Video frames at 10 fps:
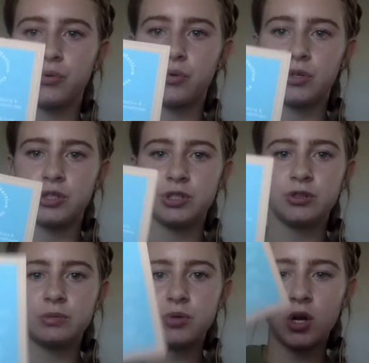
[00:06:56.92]
Courtney
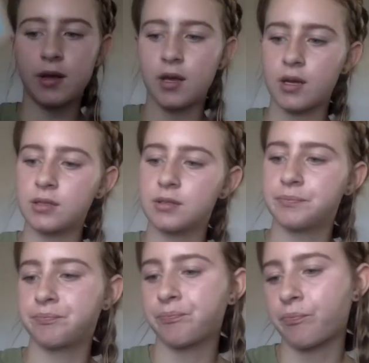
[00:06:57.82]
Shields product.
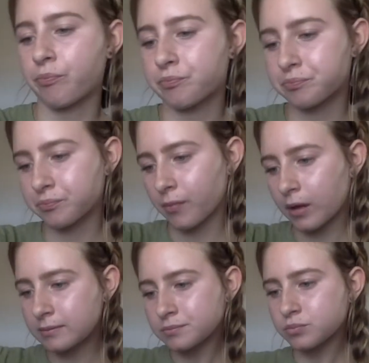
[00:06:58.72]

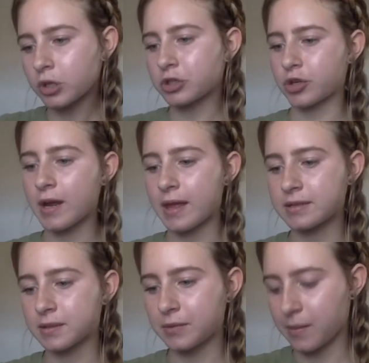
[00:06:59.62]
I want to try that
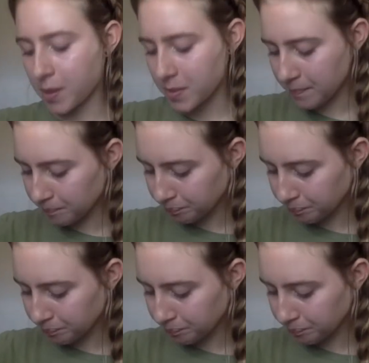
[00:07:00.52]
someday, maybe.